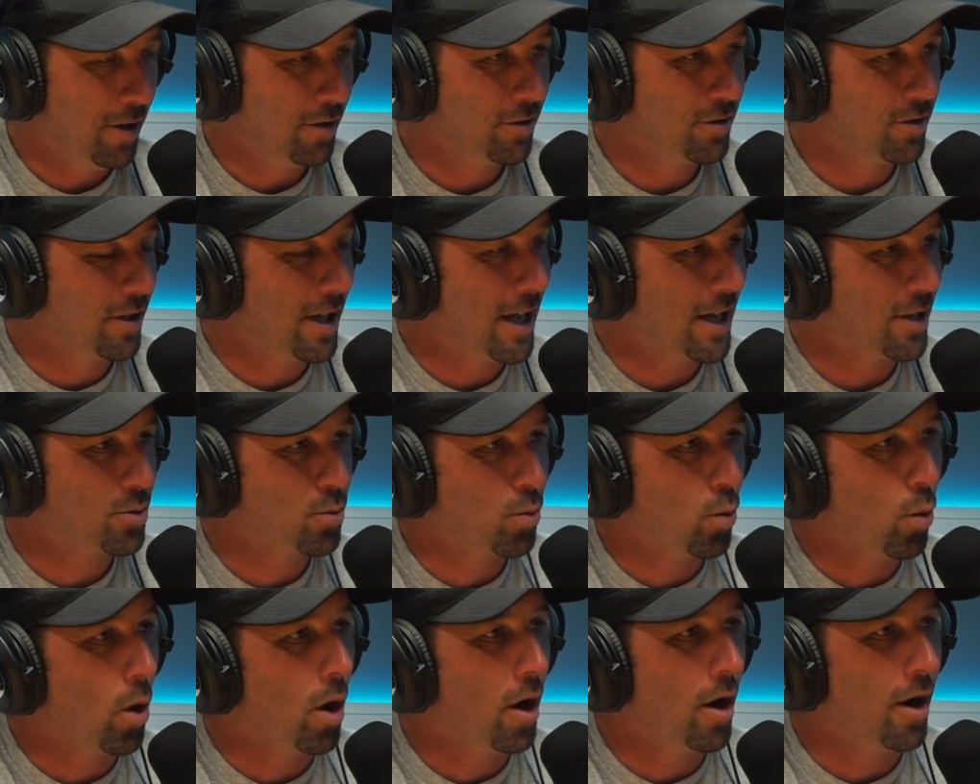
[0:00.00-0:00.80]
So that's
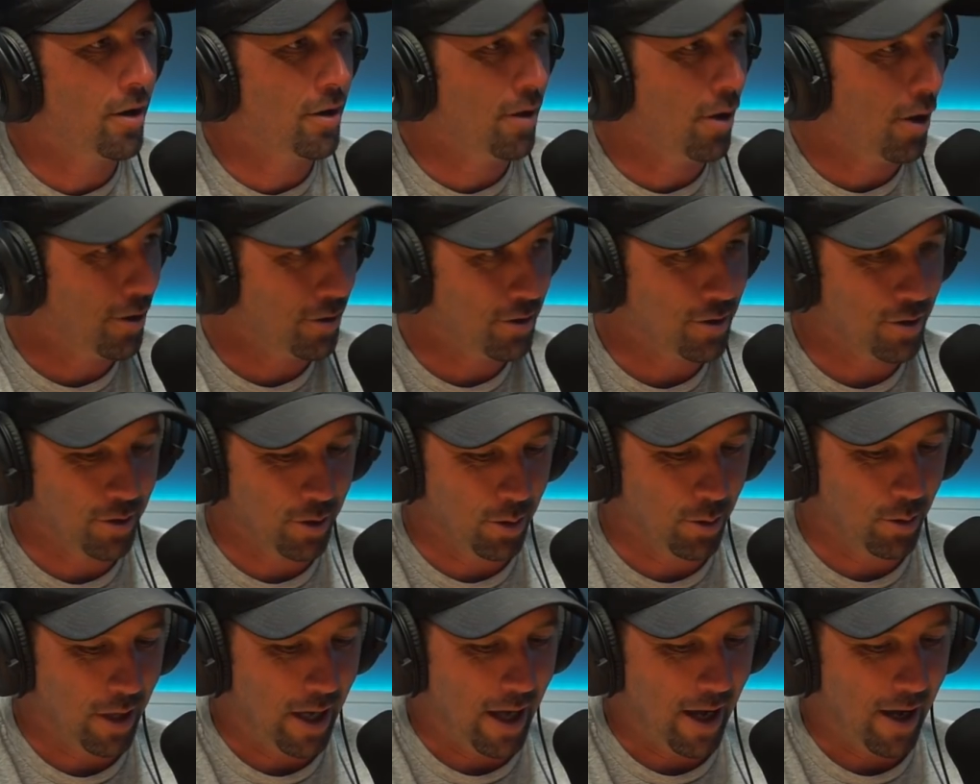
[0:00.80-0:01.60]
why I'd like to
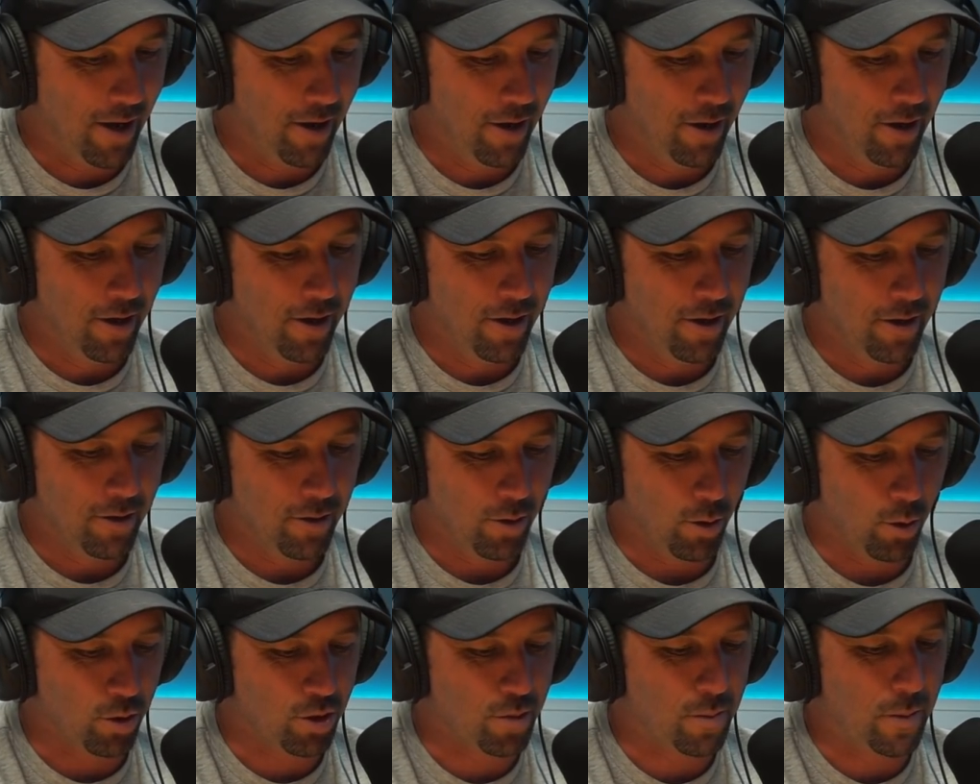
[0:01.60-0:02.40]
do that
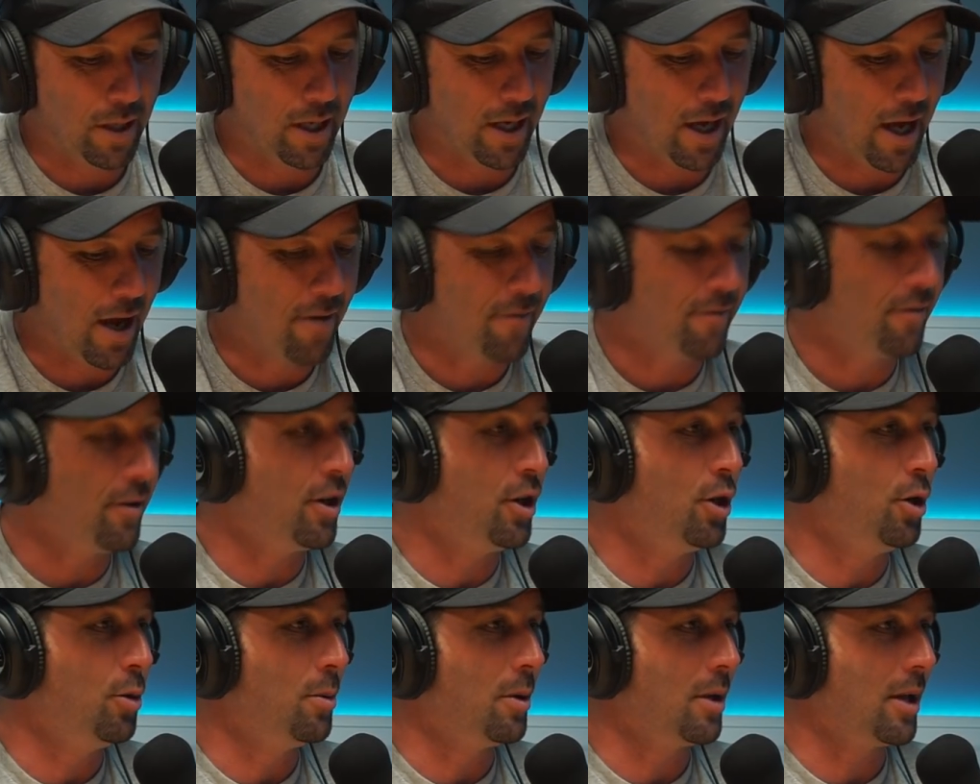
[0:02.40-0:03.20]
or speak every
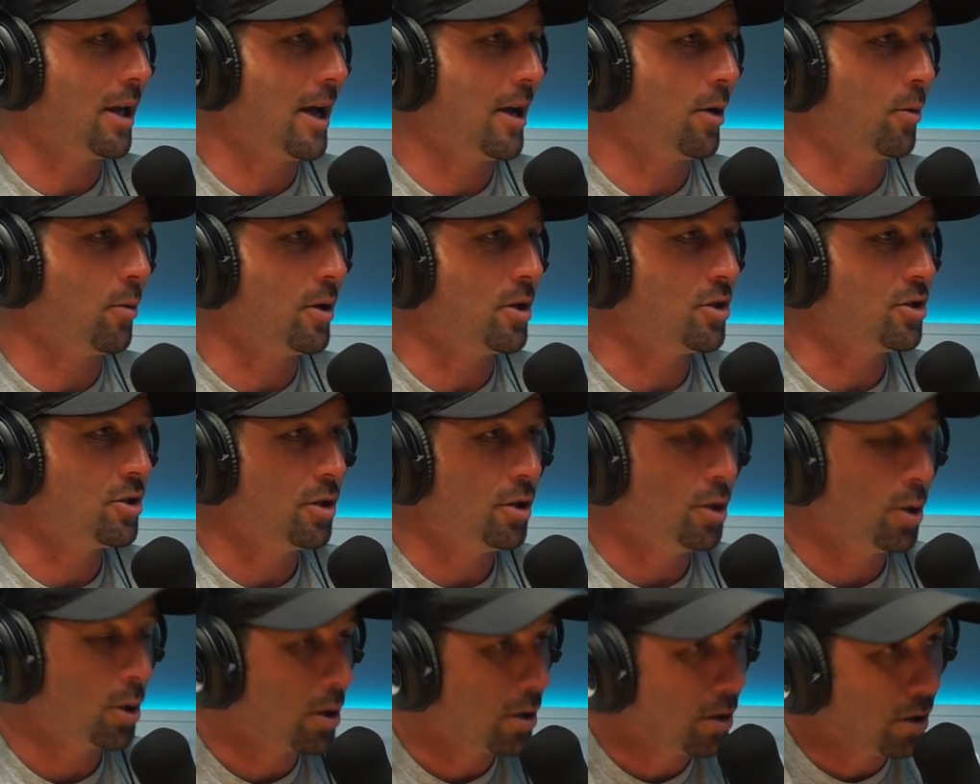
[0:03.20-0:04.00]
human language.
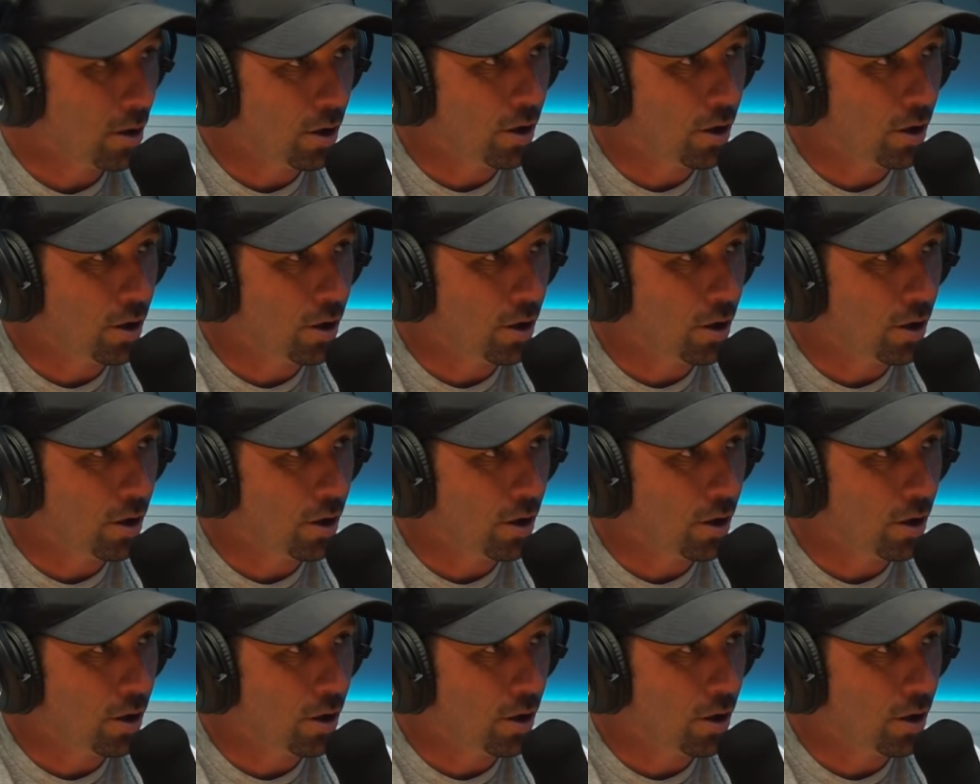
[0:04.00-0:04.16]
You can mm.